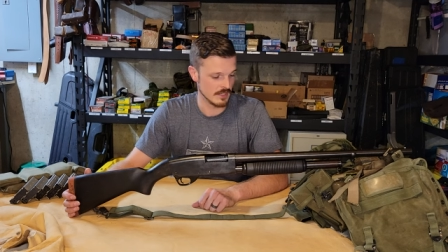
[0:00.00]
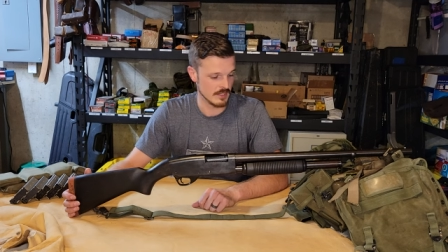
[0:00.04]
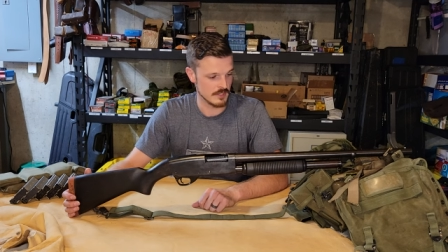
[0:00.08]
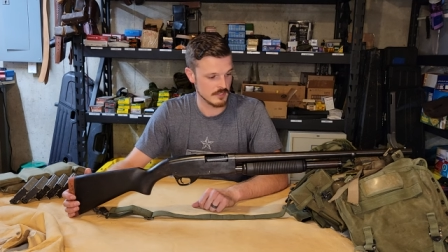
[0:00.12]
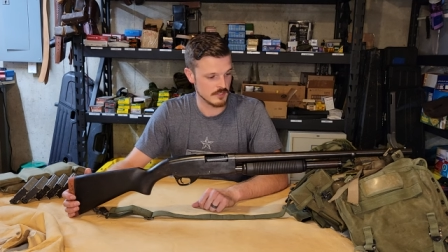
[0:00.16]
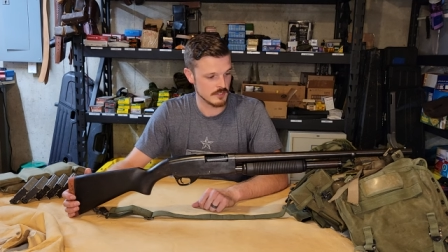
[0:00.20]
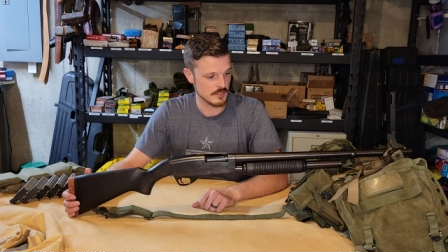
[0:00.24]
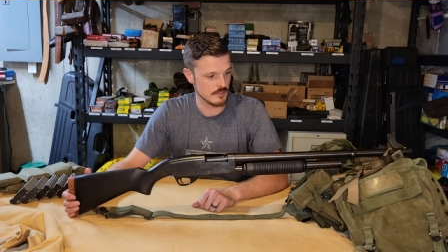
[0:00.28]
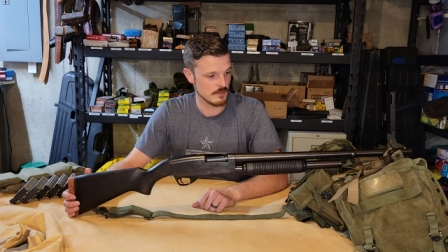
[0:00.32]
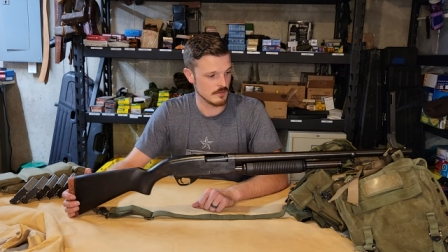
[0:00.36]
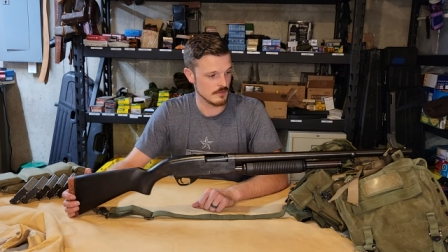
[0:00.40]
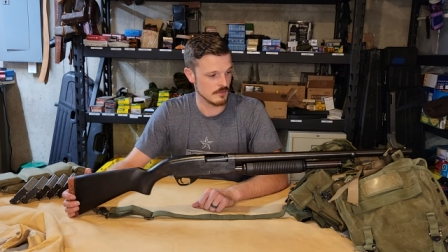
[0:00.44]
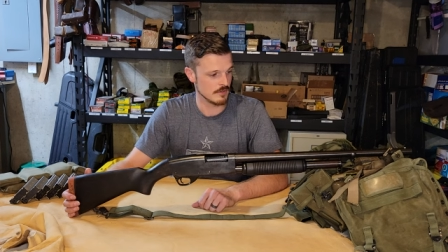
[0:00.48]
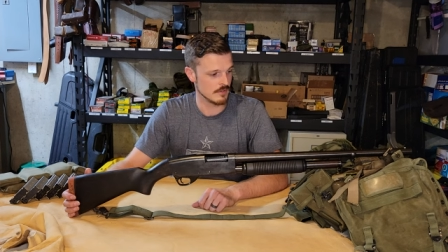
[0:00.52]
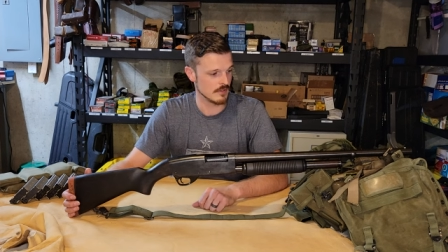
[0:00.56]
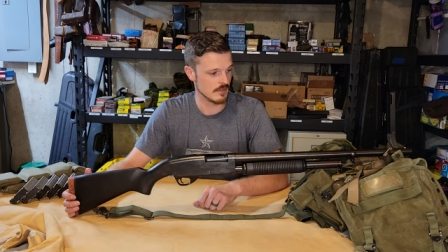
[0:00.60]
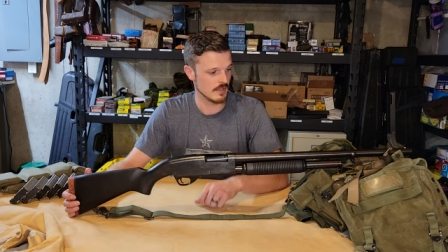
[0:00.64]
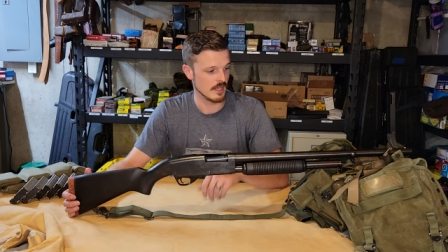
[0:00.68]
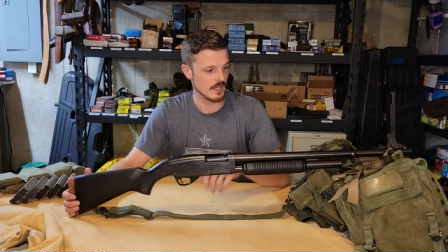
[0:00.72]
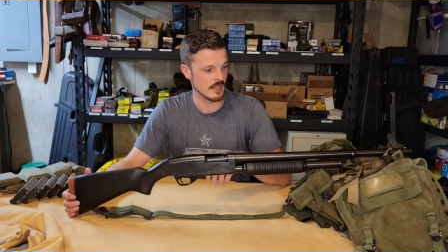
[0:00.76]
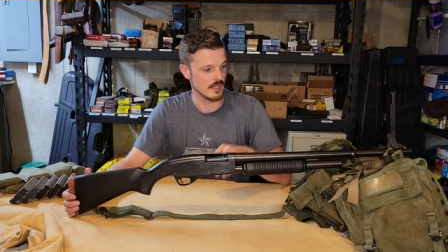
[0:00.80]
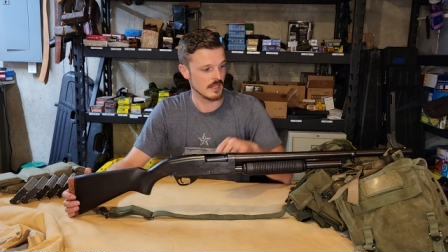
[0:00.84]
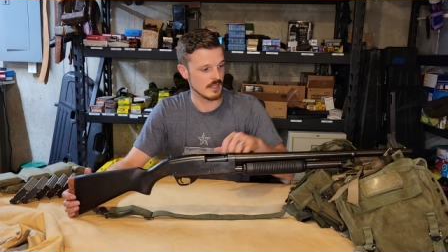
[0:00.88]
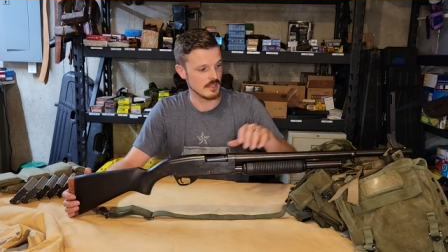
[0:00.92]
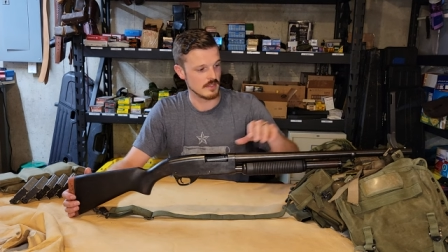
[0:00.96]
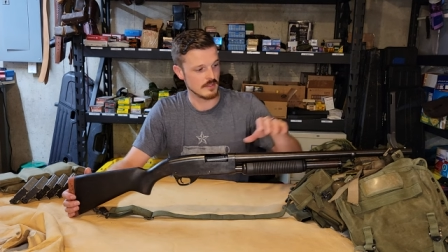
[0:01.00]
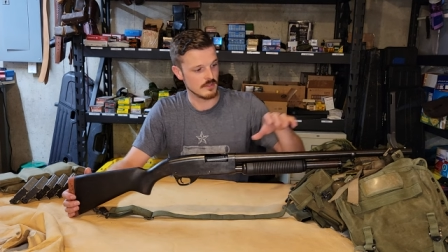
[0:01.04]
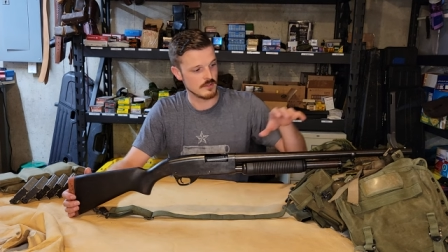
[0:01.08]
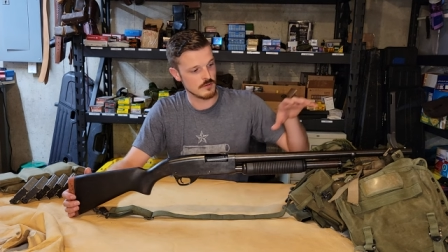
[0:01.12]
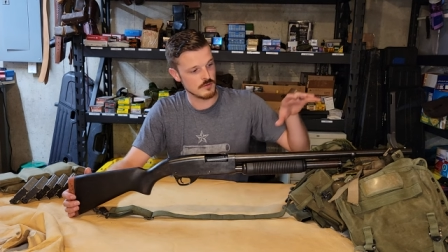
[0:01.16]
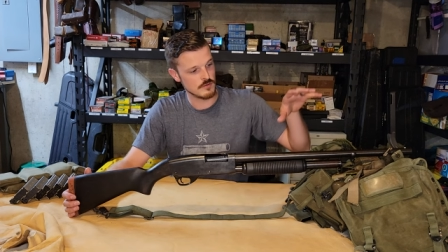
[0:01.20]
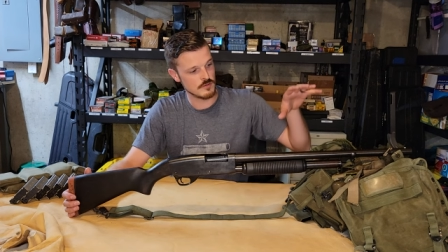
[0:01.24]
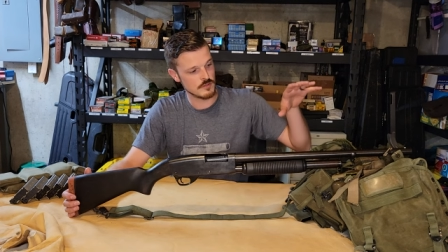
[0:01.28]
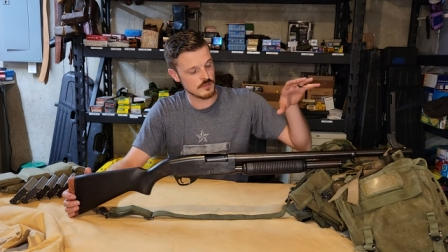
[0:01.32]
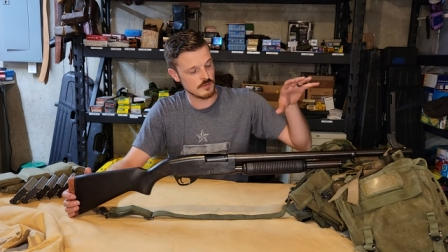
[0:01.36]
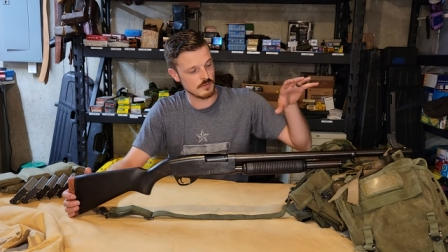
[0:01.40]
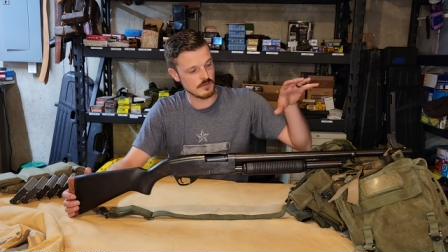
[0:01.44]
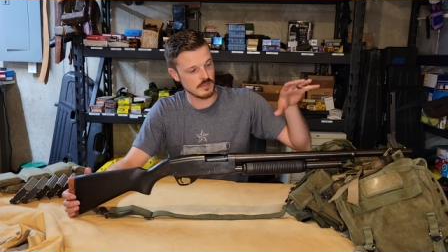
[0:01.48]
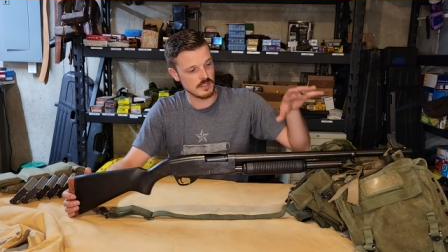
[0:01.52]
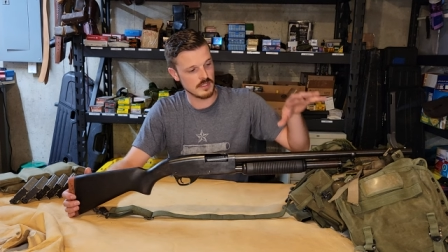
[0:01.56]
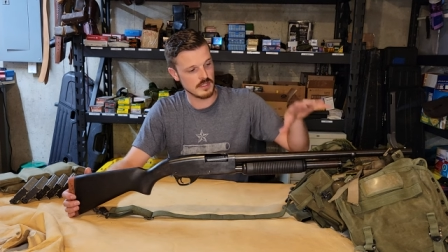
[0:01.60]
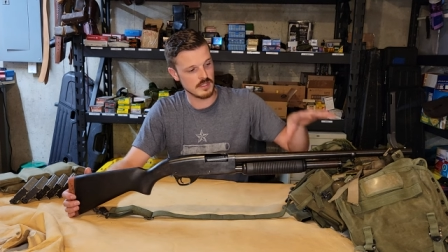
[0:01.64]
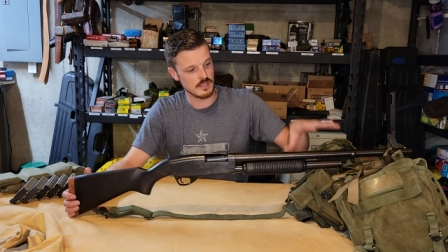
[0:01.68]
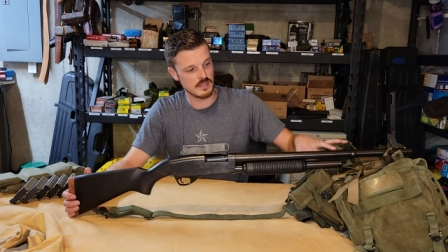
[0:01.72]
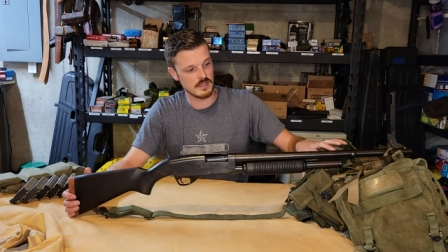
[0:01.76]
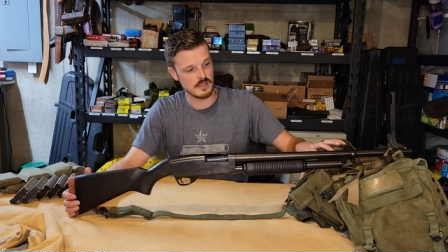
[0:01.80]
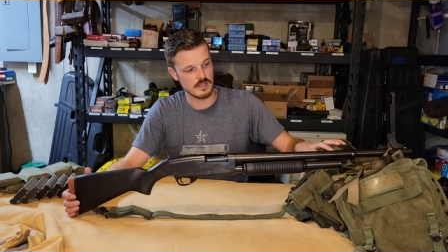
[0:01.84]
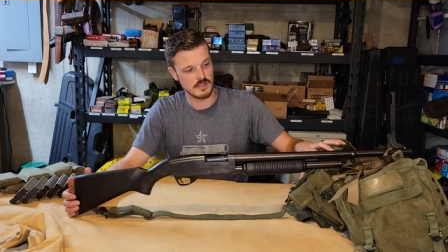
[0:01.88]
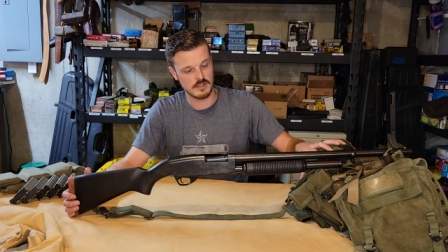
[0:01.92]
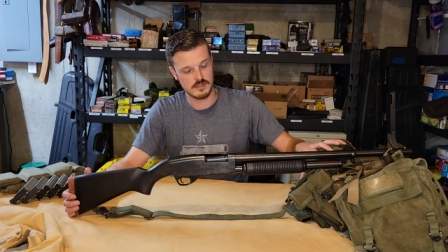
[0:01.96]
issued, they
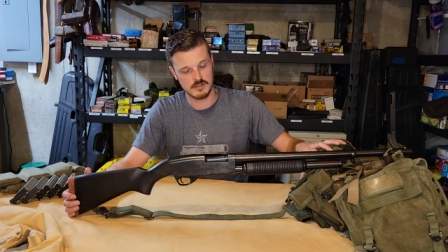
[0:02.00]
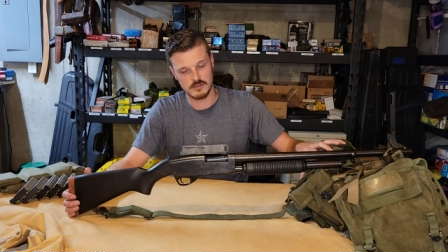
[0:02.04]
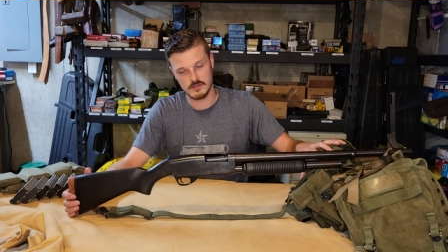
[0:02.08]
usually,